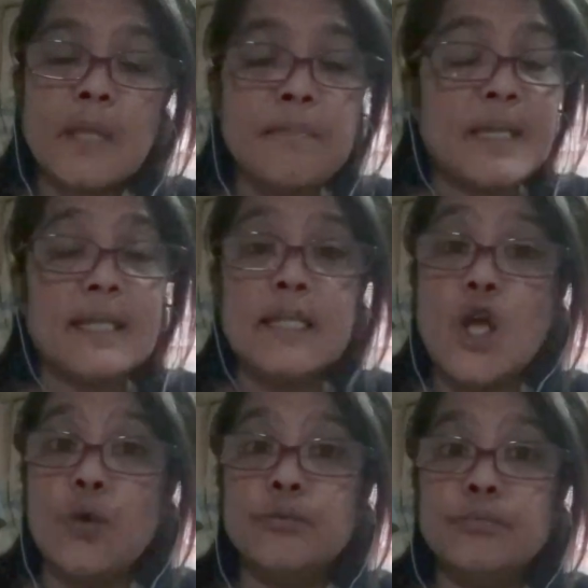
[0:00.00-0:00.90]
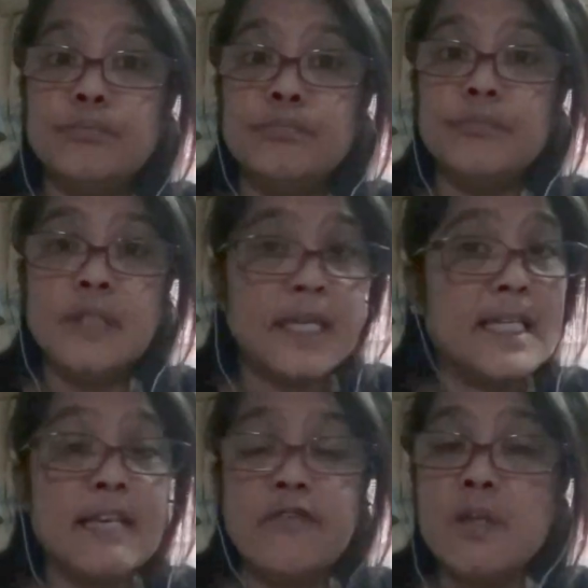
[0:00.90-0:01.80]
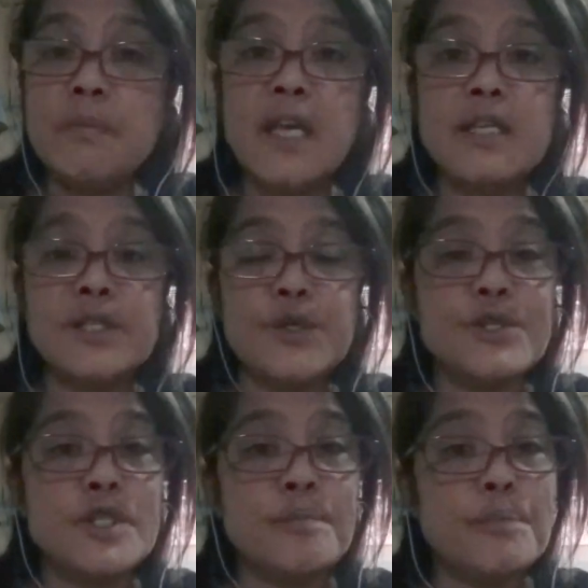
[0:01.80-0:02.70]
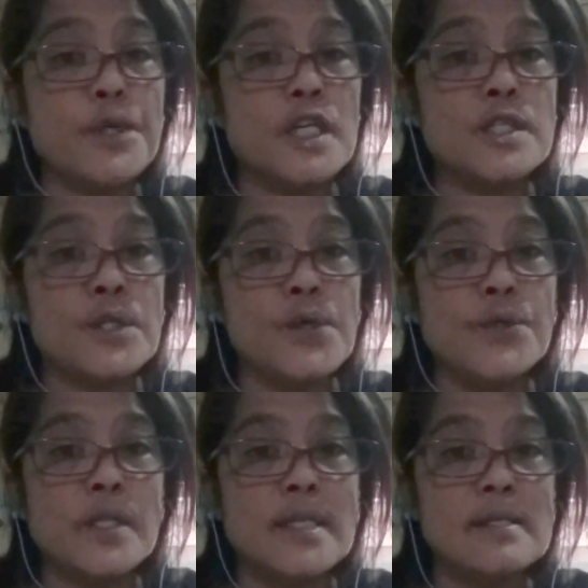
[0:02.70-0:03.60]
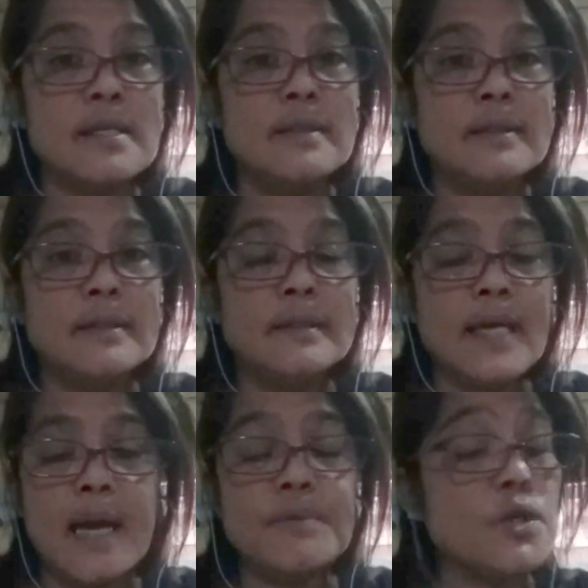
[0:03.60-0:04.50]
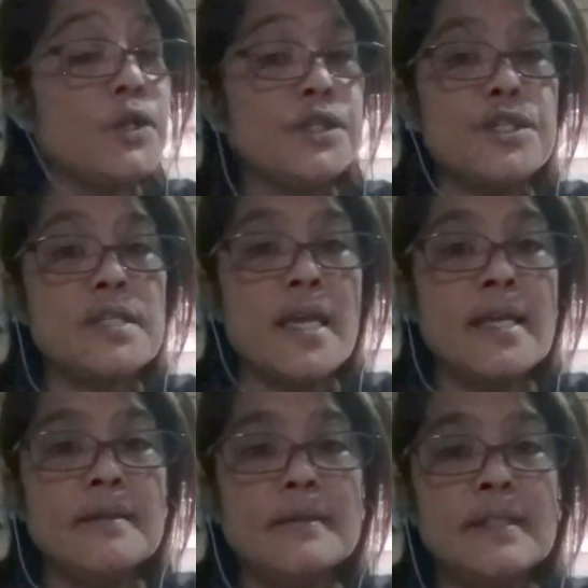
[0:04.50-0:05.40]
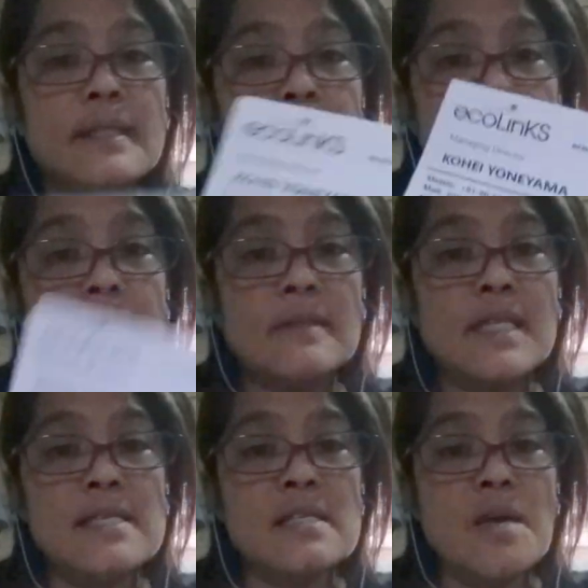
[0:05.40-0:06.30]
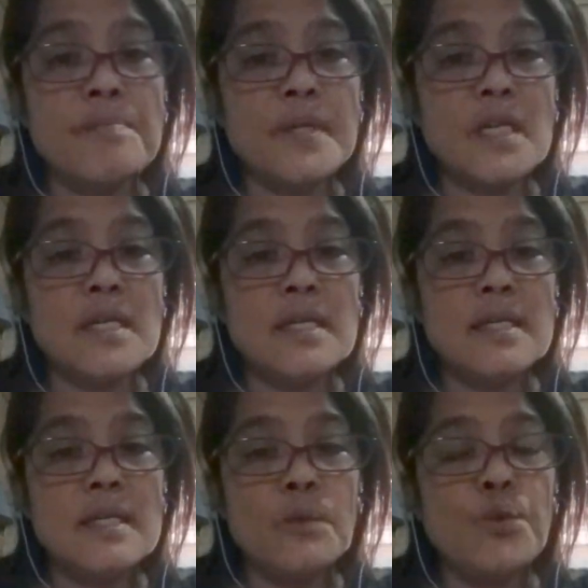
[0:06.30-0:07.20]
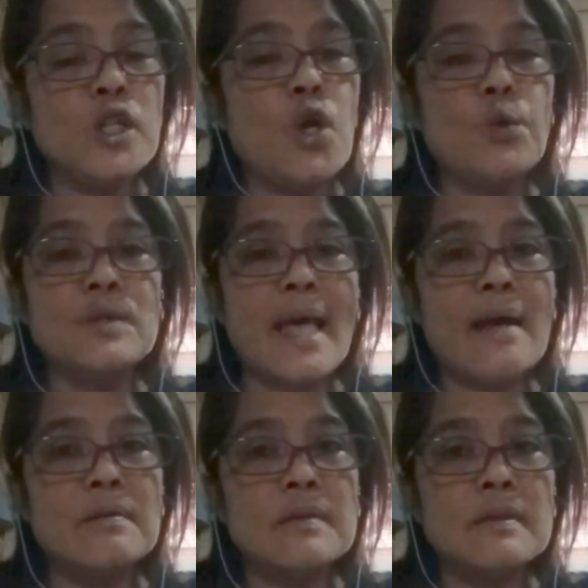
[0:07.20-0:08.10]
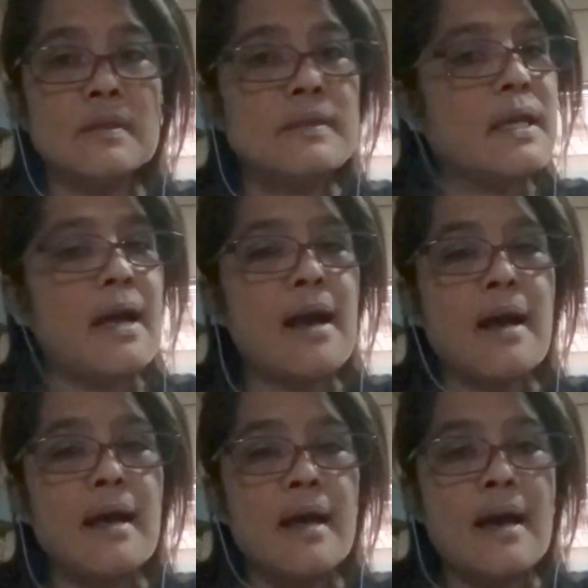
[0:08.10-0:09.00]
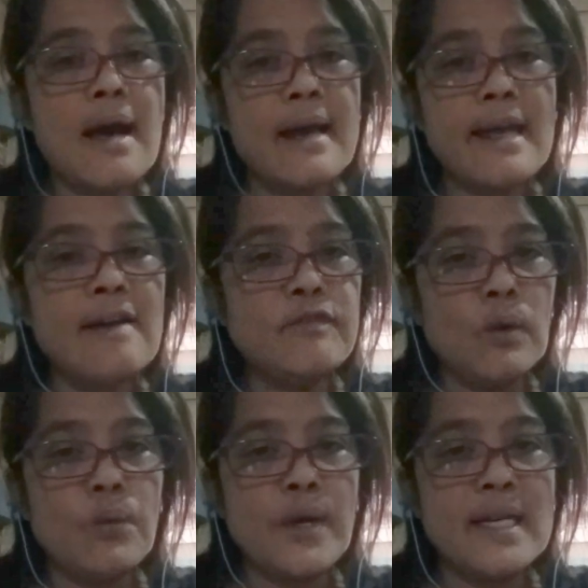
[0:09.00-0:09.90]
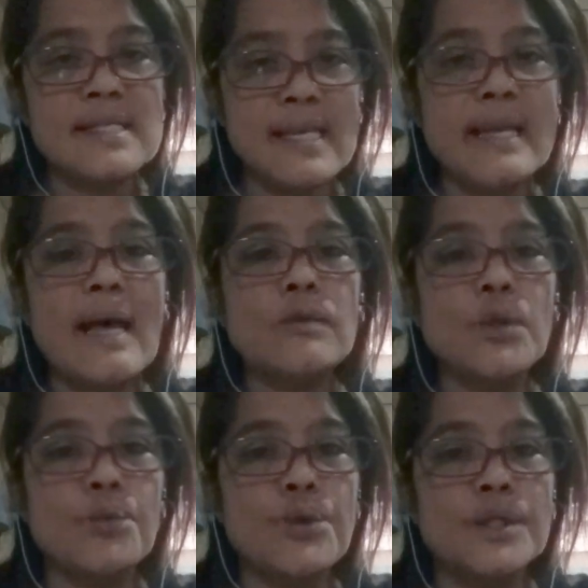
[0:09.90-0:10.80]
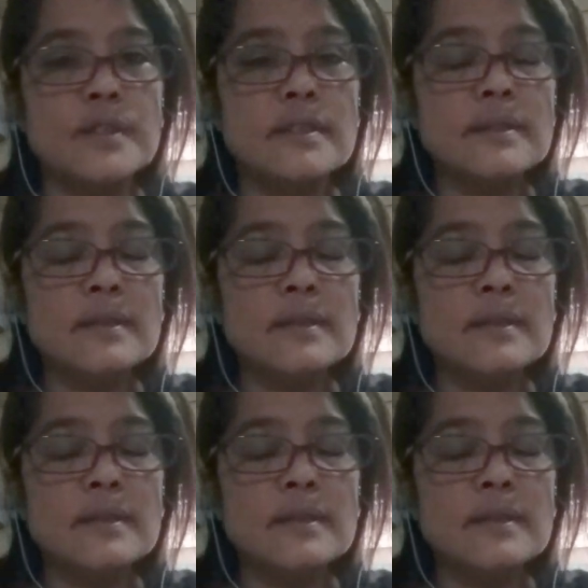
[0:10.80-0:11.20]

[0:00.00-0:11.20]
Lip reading: But no, they're giving me excuses per excuses. I'm sorry to say, this company will go down. I have already sent out the word